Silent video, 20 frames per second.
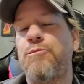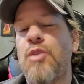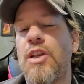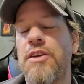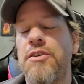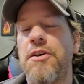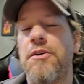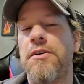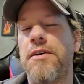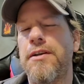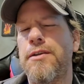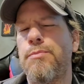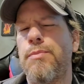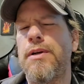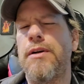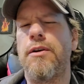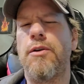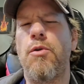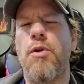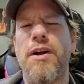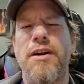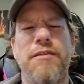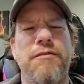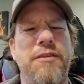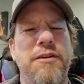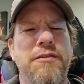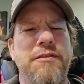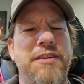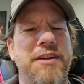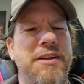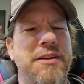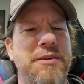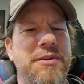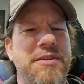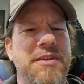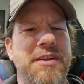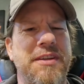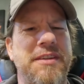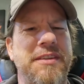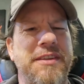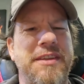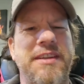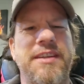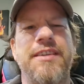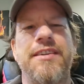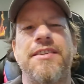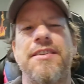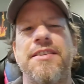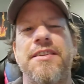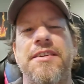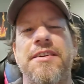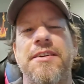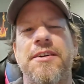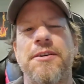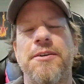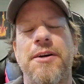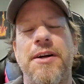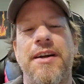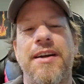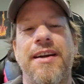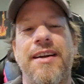So, and that's been quite a few videos lately, so